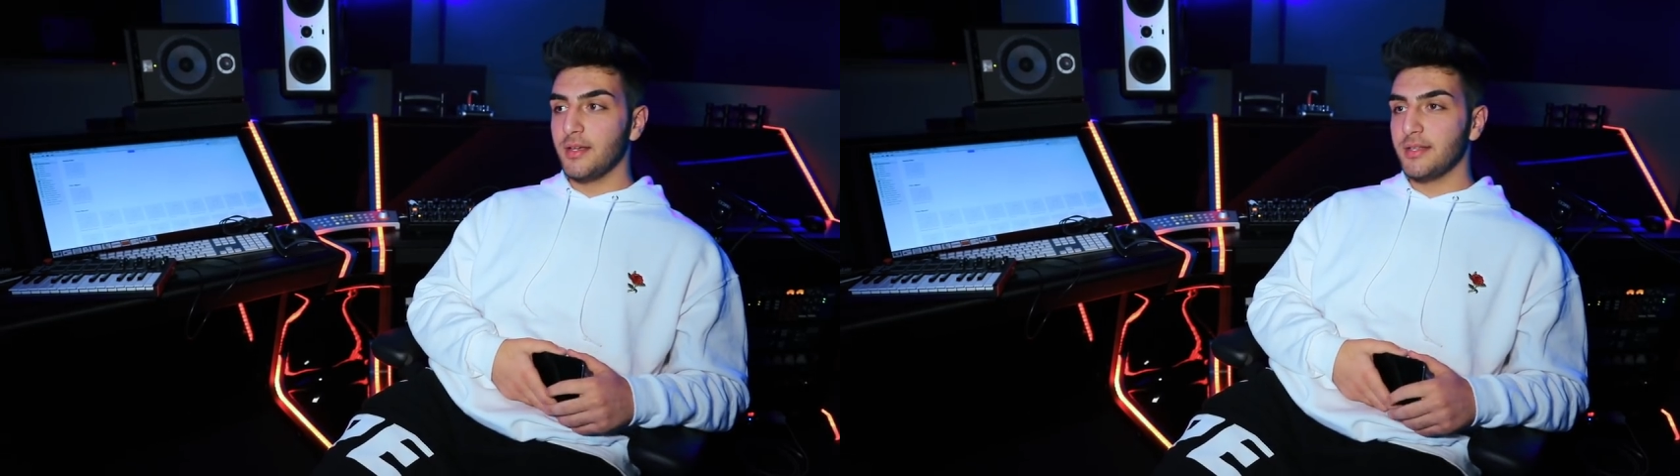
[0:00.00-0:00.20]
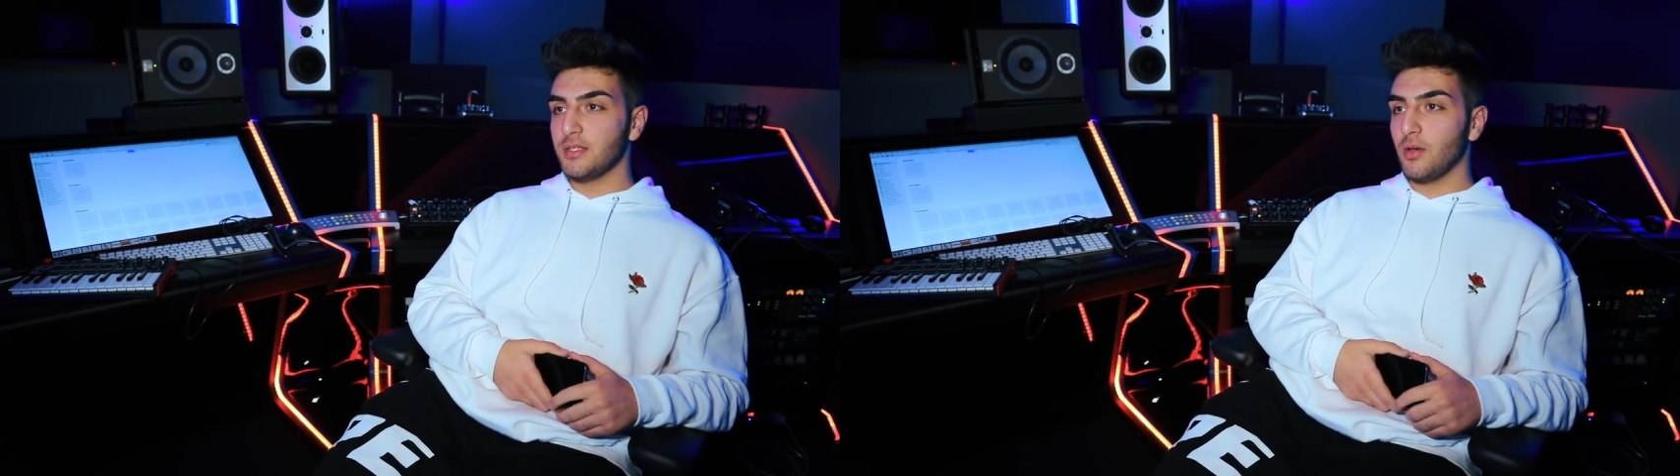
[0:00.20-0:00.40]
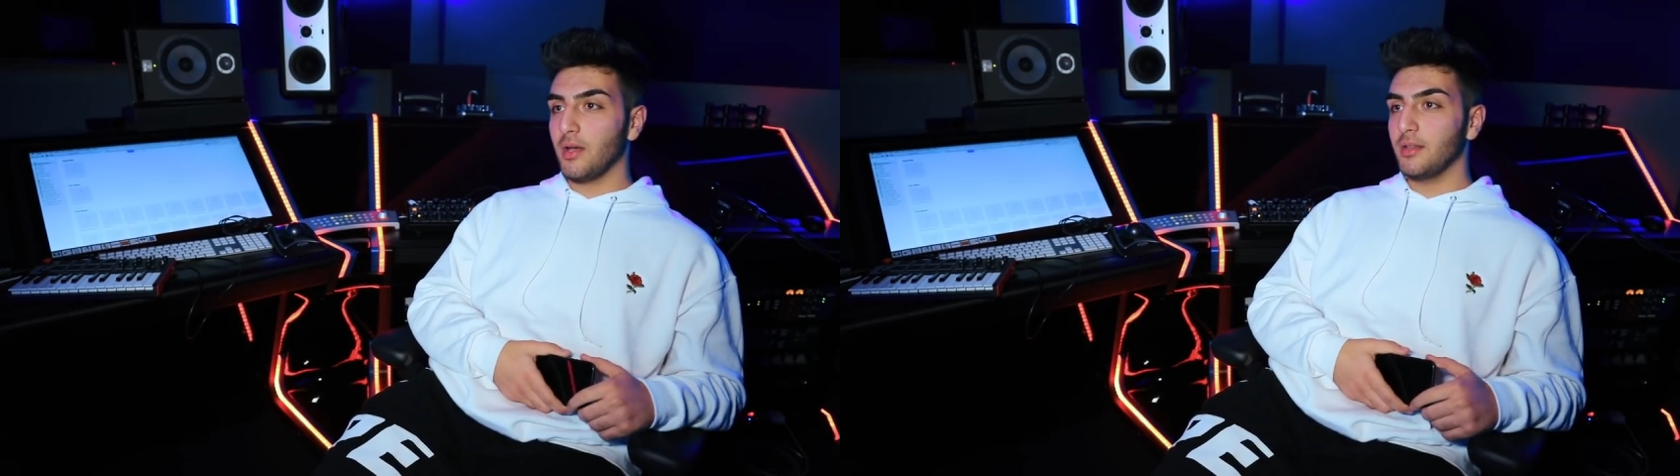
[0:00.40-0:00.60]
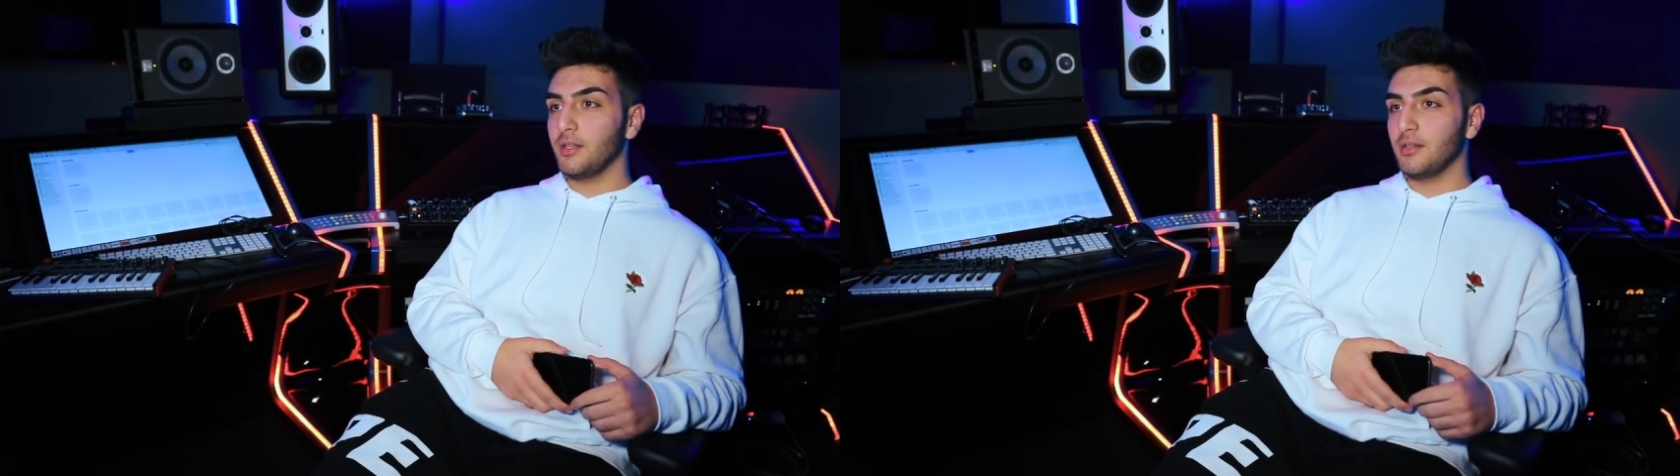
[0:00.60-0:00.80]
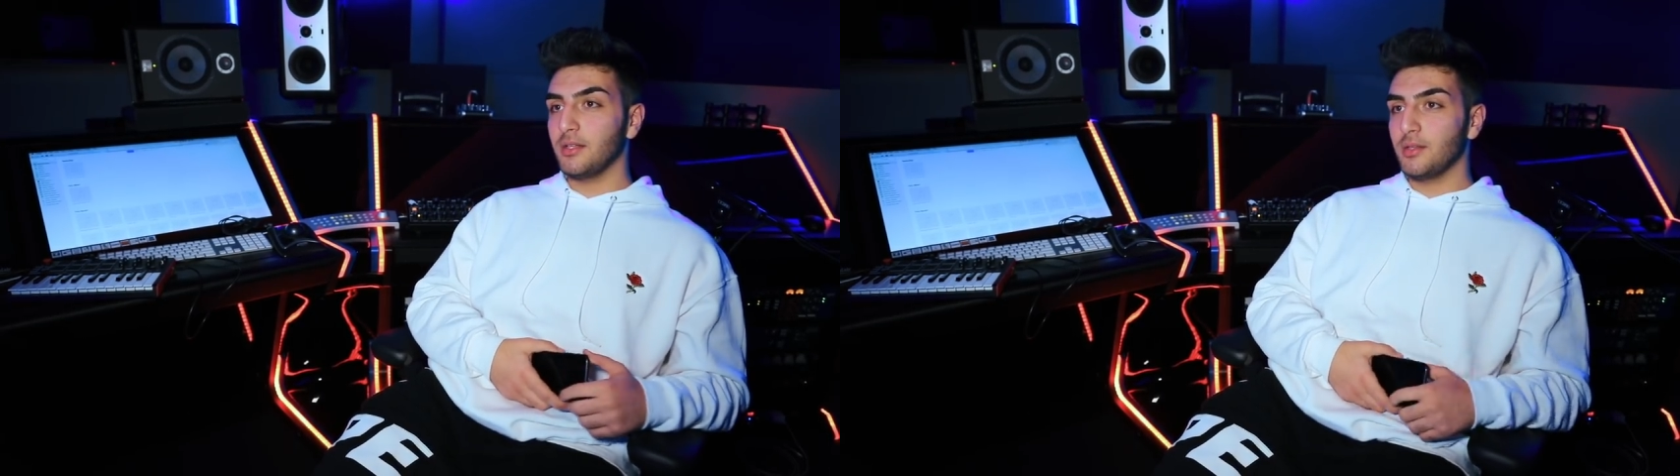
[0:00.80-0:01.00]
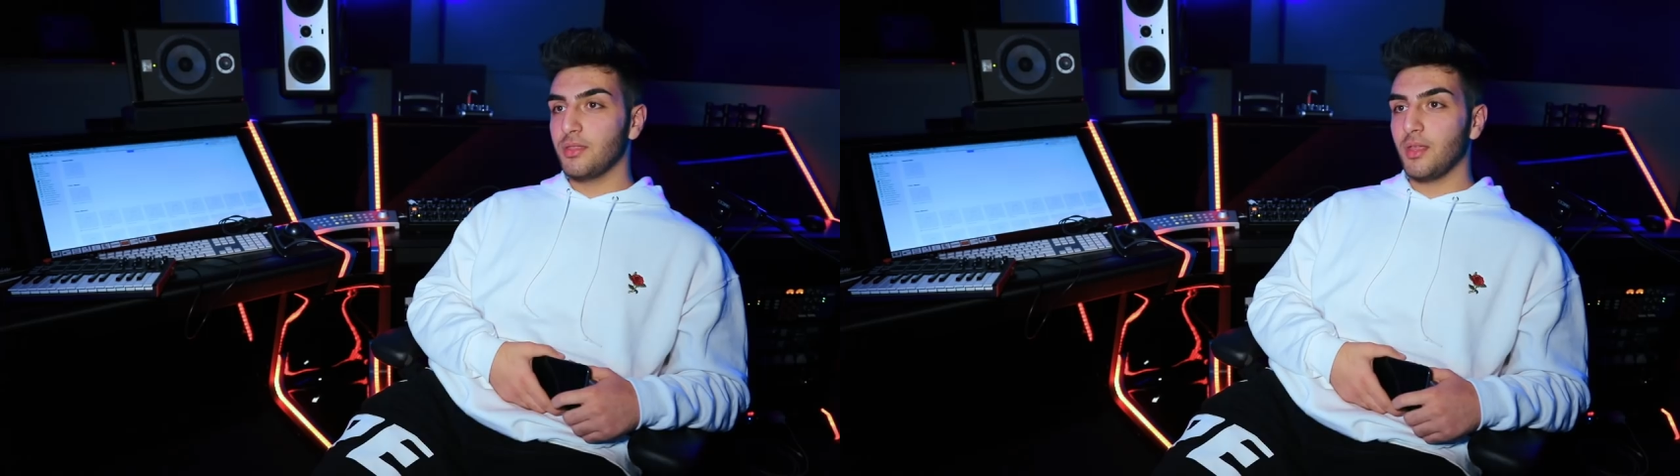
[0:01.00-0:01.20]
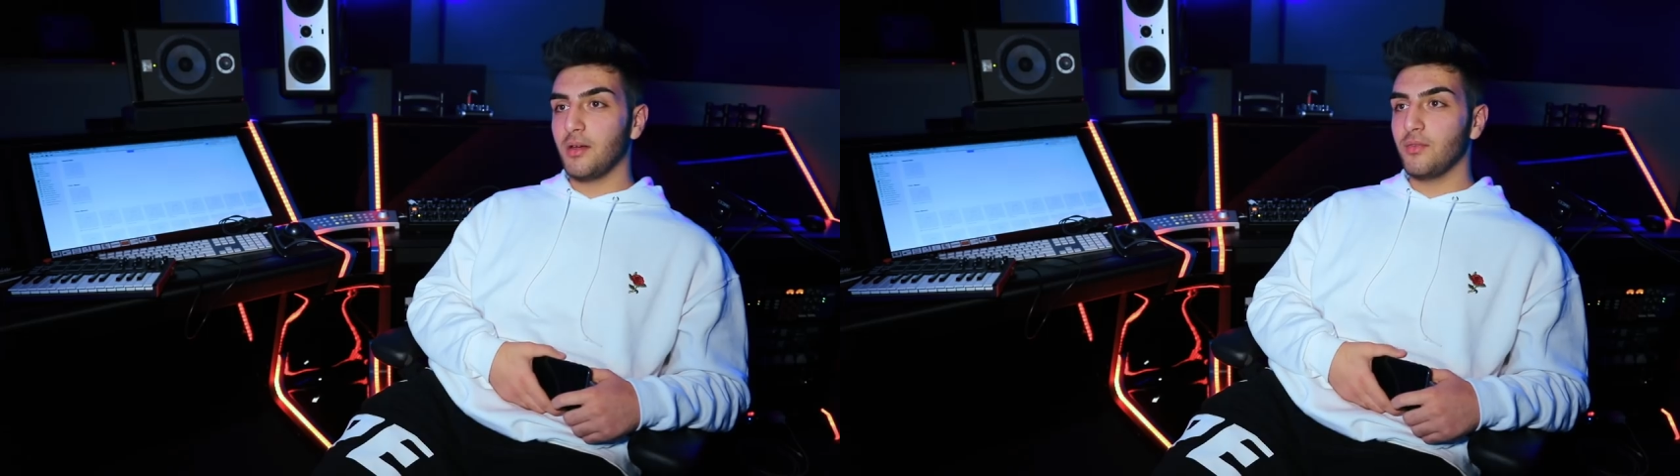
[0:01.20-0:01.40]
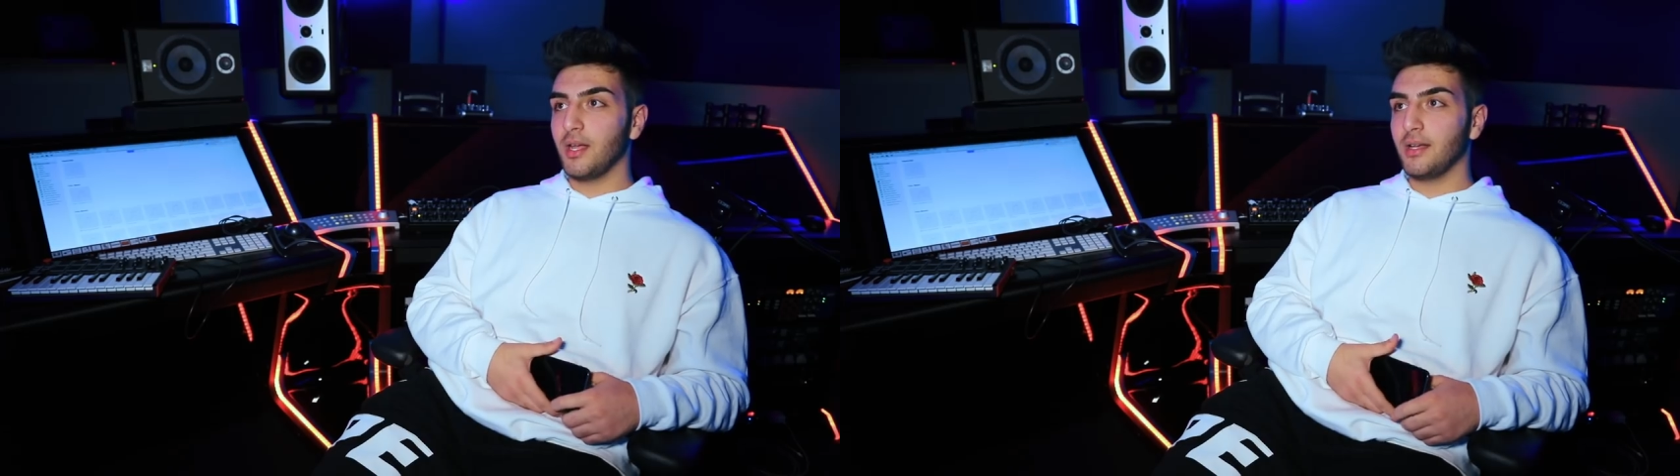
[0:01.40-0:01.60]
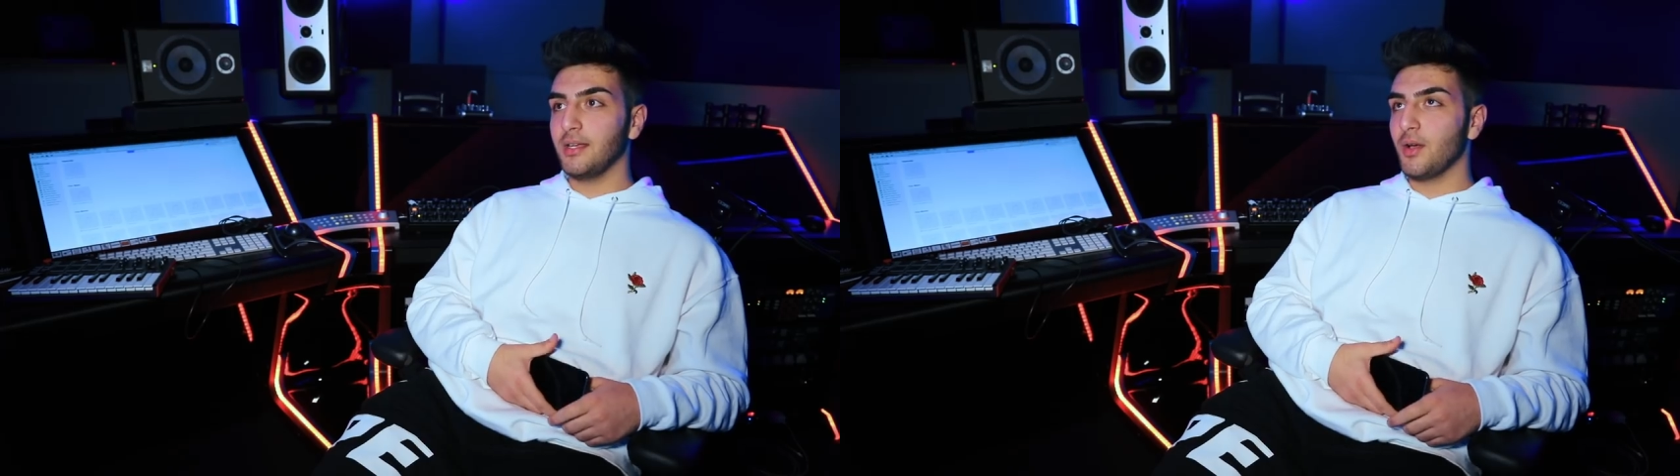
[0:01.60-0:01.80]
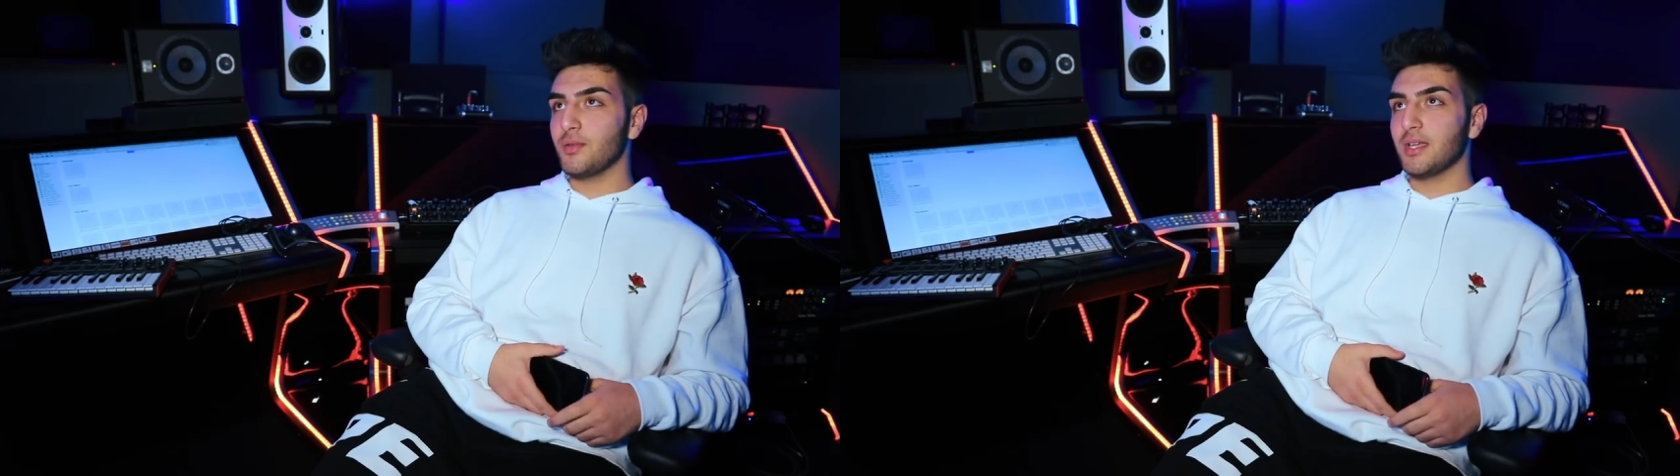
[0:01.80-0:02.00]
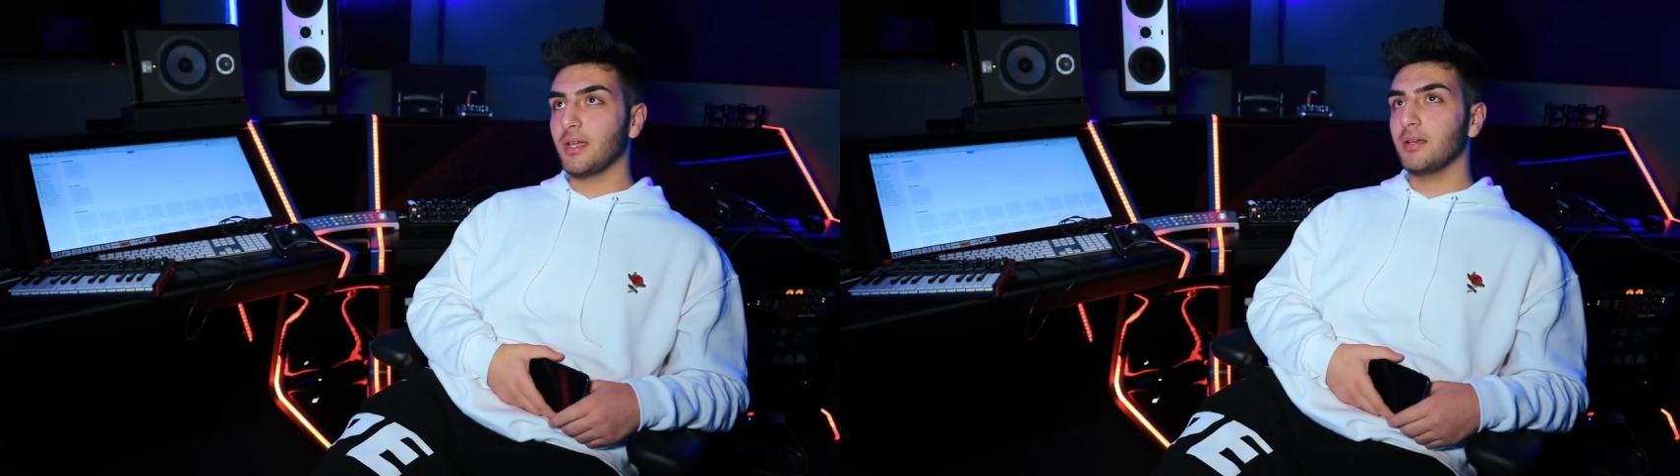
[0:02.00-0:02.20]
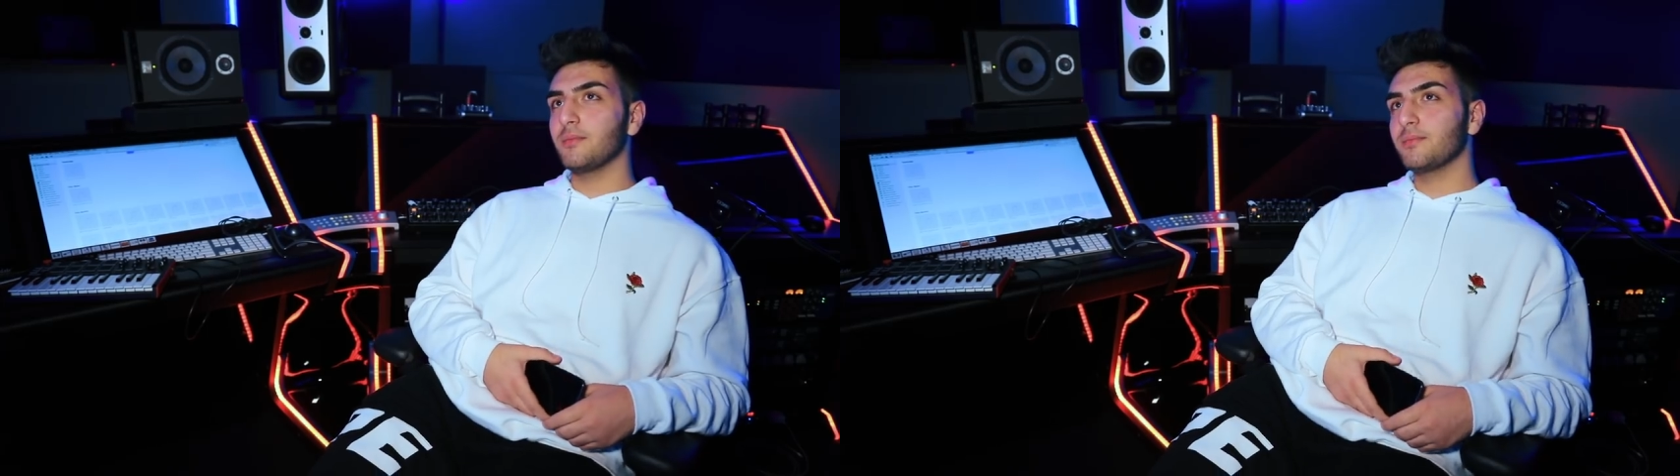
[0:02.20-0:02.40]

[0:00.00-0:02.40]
So I literally thought of an idea. I was like,